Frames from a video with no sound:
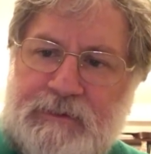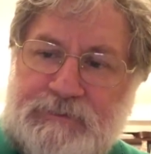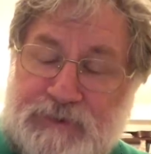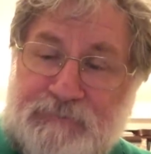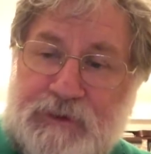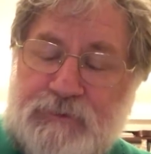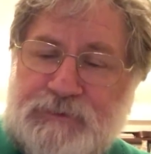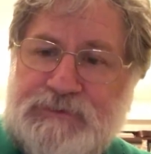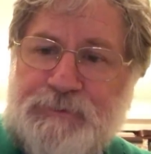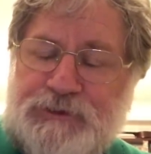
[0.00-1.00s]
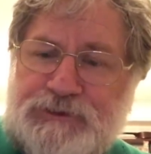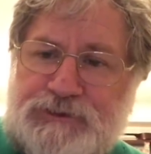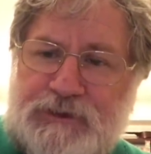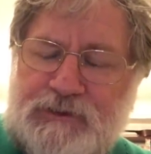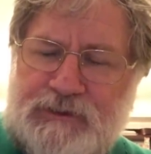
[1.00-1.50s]
Travelling across the
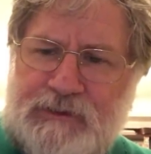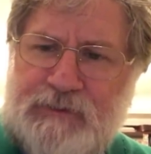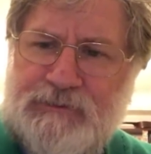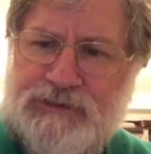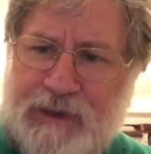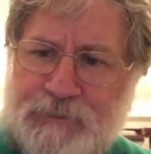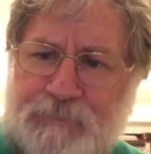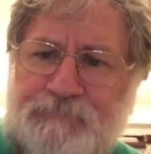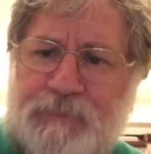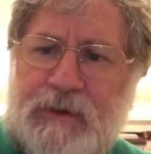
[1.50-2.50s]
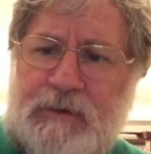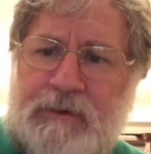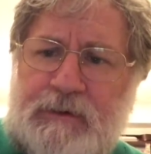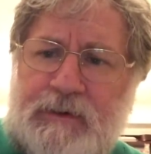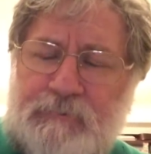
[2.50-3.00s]
British, the Channel
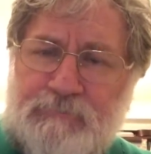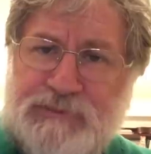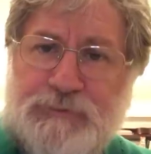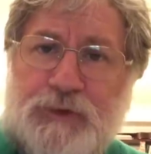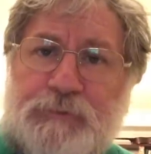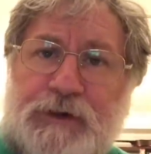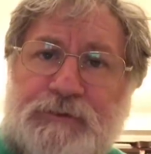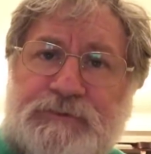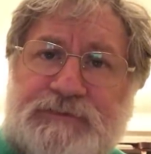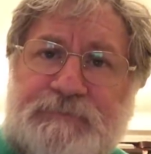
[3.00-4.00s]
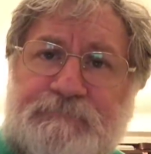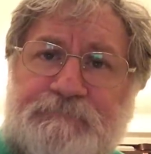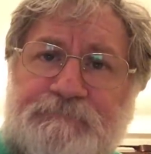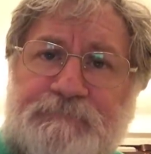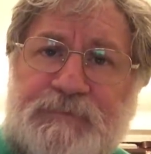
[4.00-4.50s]
in small boats.
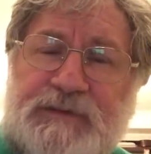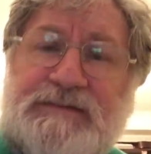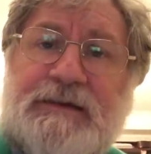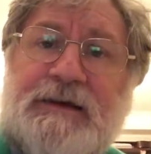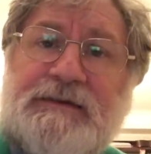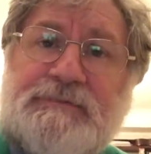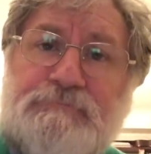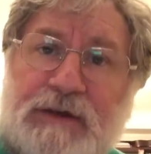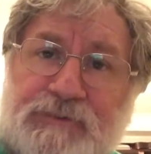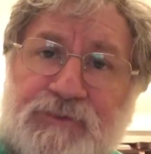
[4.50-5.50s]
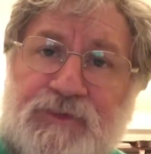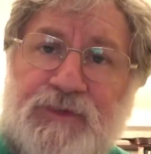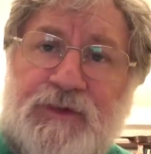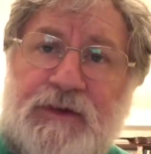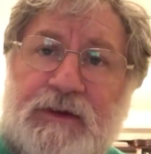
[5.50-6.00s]
This last month,
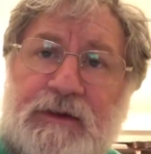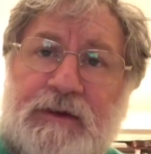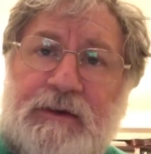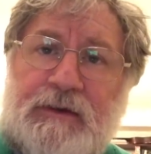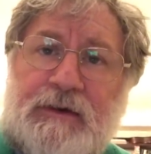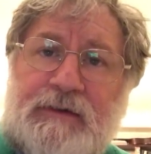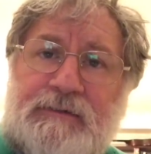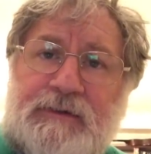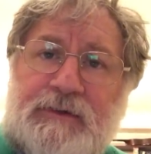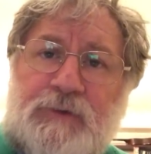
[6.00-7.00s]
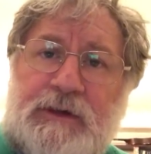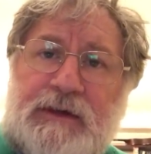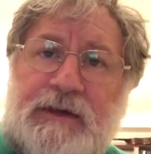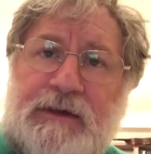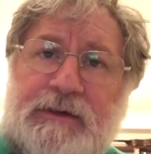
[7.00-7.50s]
I think we
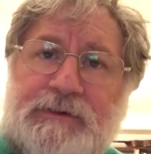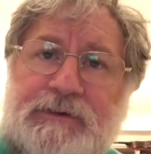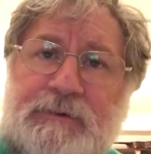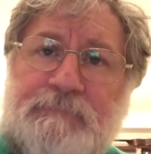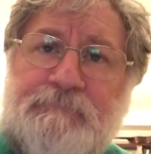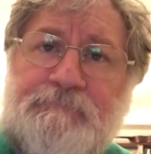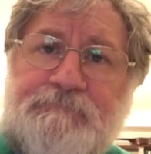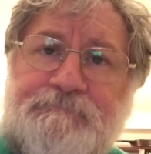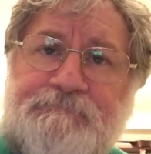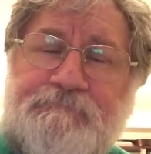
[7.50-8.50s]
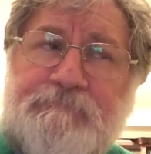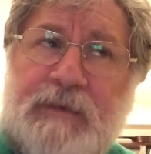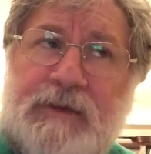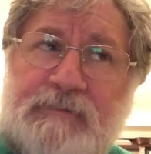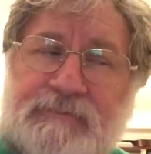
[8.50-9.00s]
had
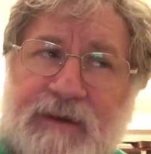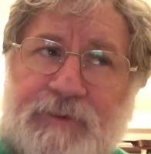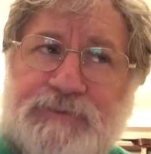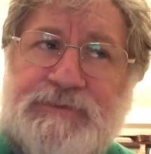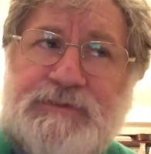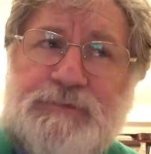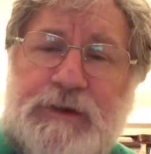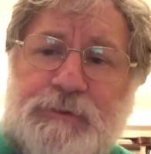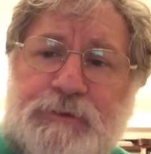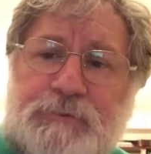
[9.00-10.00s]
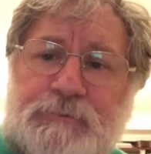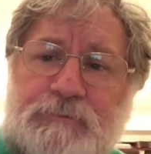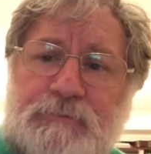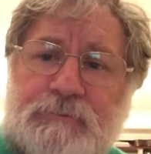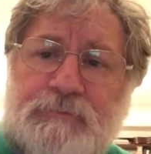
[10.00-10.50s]
8,000 people
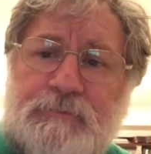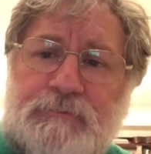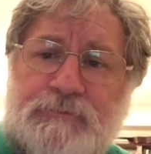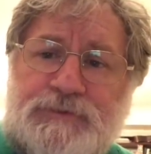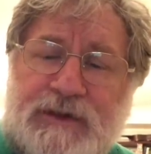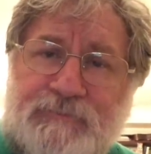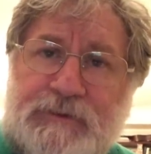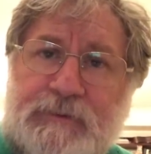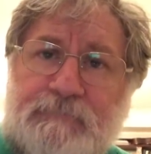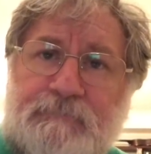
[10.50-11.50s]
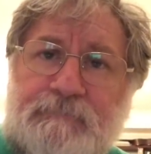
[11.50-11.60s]
travelling,